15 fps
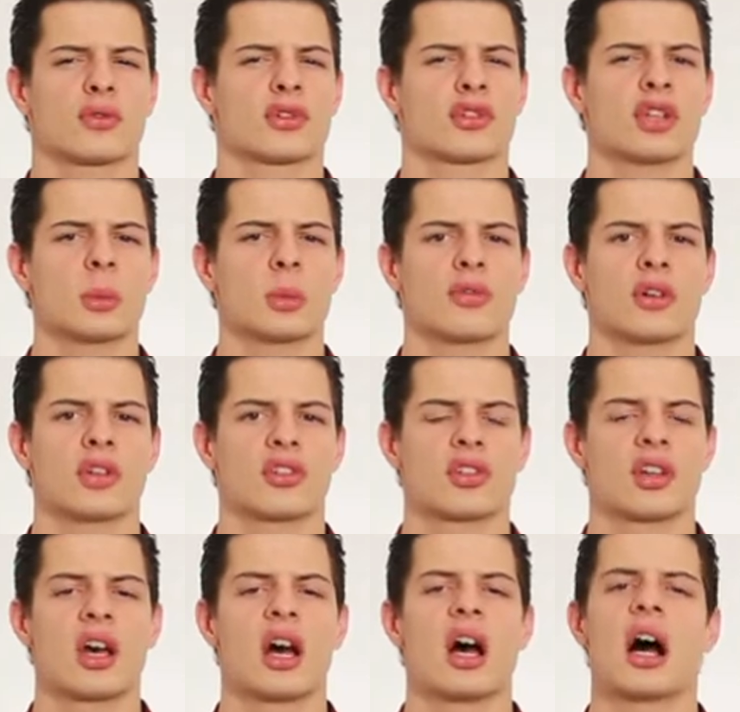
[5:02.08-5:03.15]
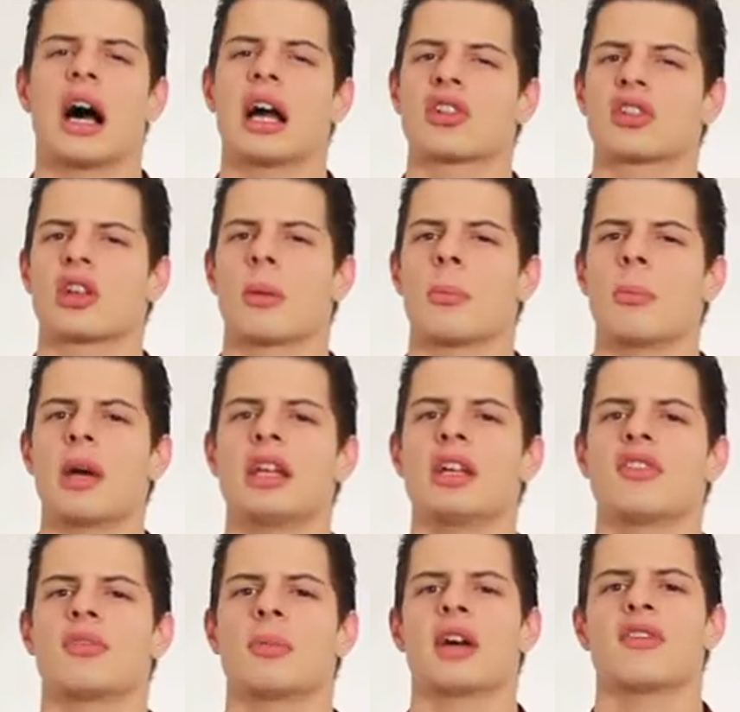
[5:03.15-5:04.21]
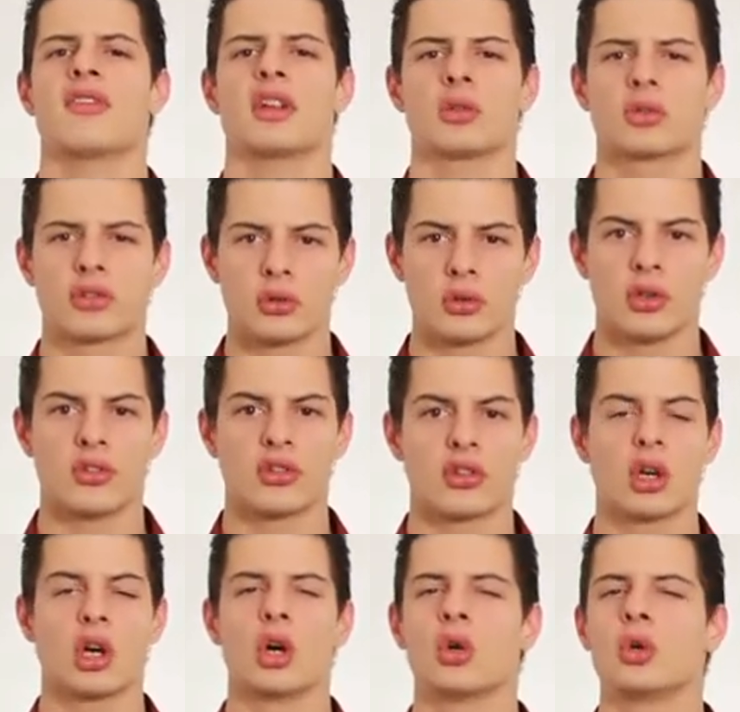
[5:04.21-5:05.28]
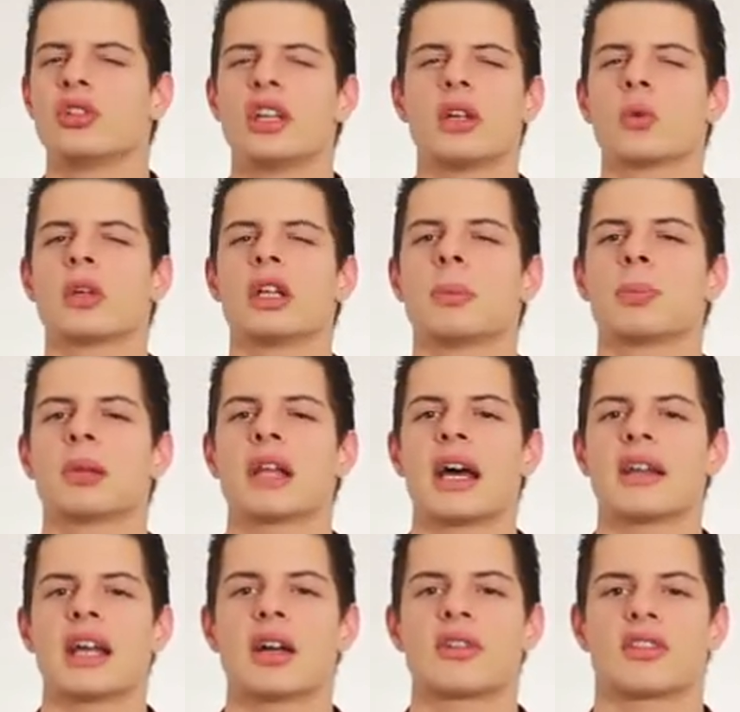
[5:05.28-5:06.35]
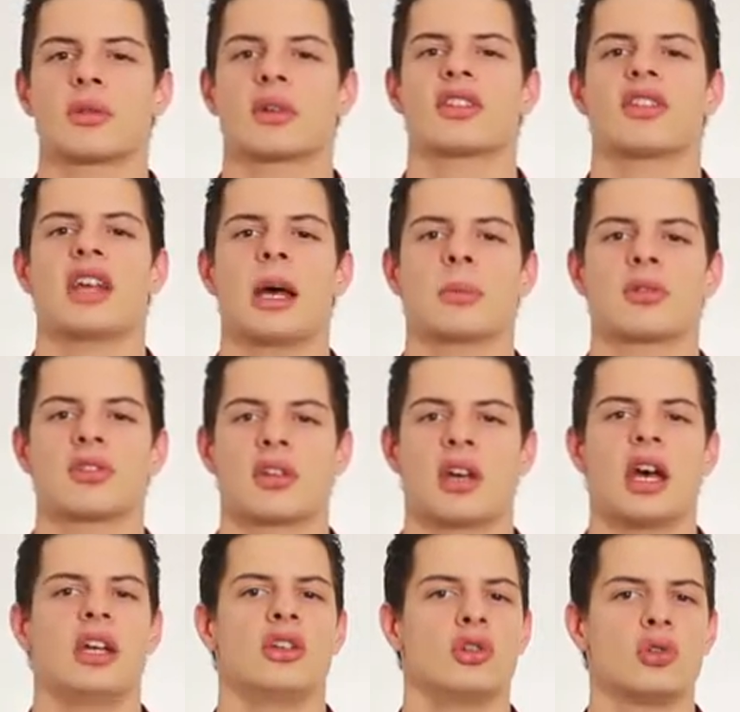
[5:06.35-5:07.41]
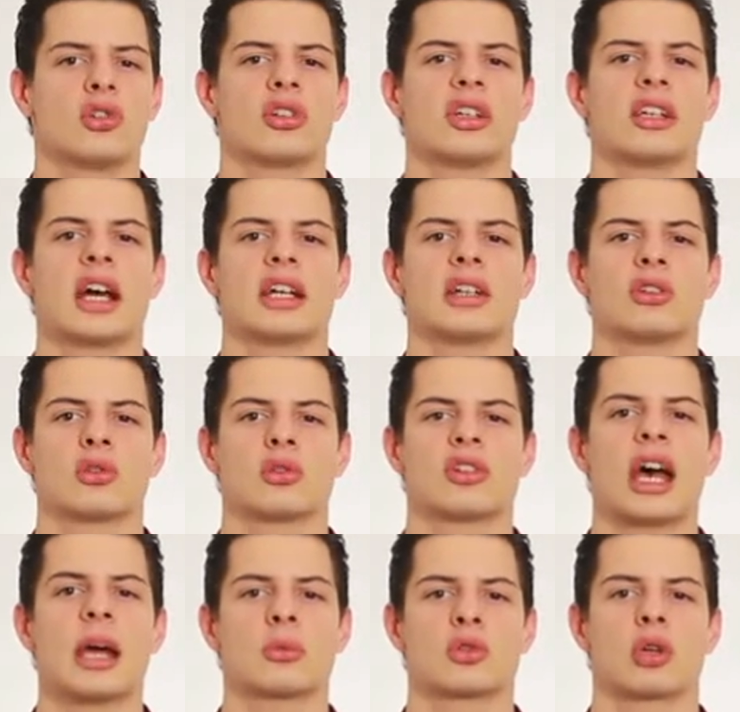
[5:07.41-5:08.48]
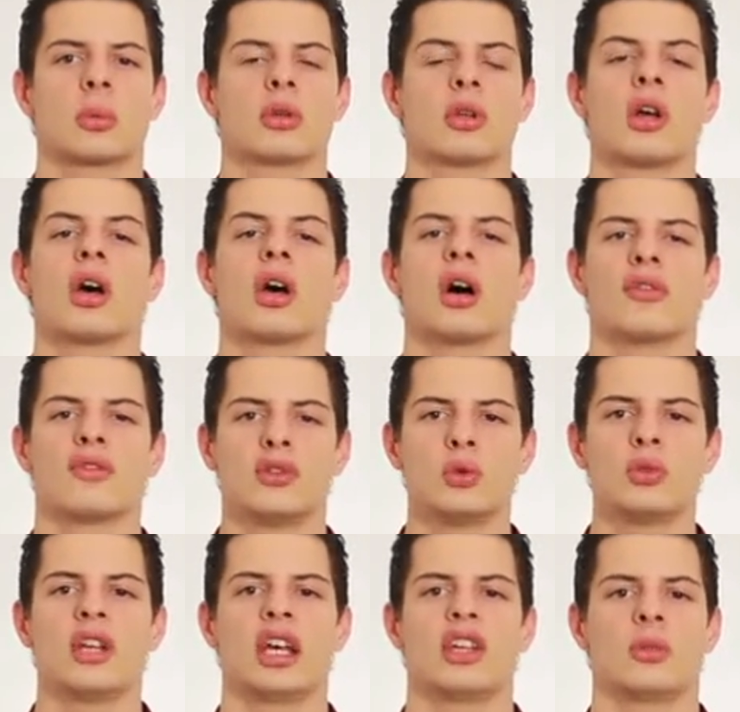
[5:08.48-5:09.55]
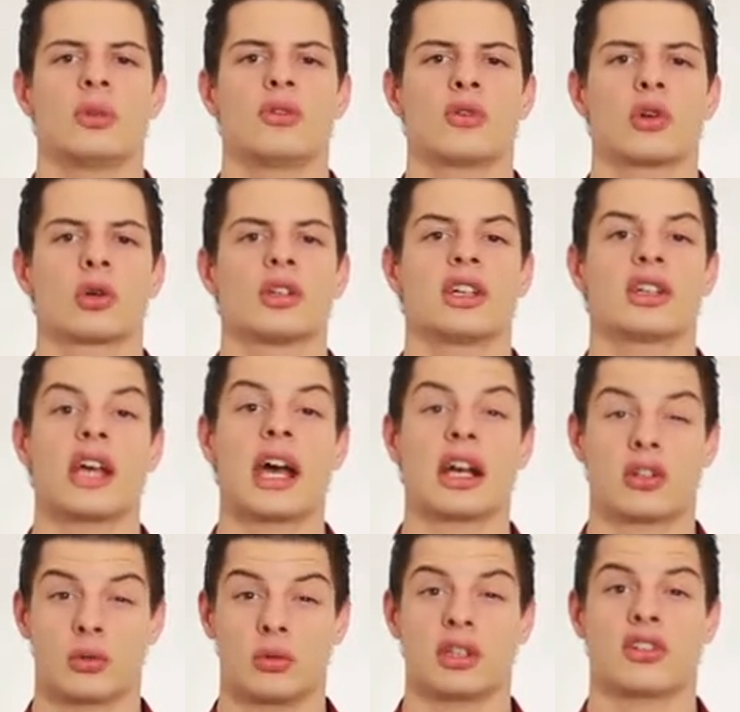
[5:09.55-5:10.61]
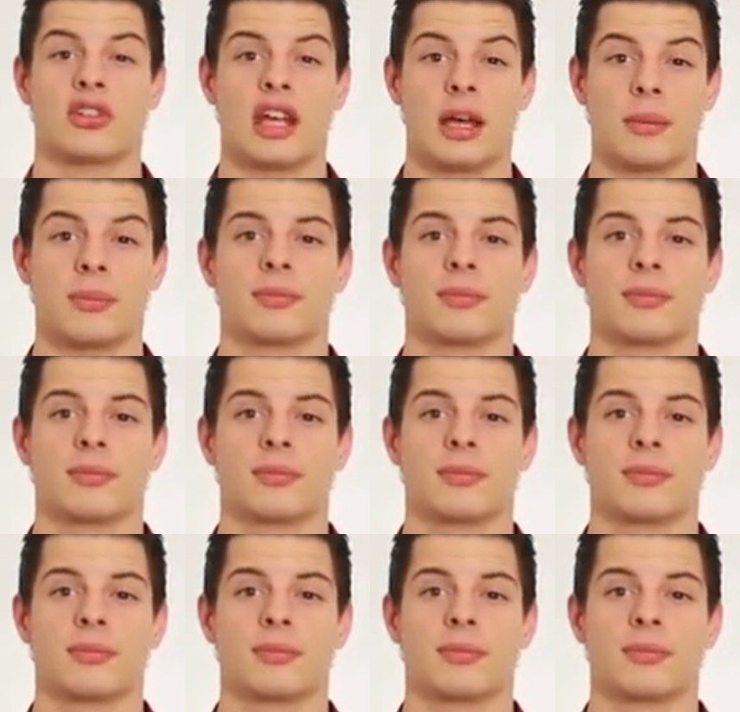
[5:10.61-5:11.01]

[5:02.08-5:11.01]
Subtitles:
some of us, I saw many of my fellow students who didn't really plan out their exams and usually get into time trouble a few days before the actual exam.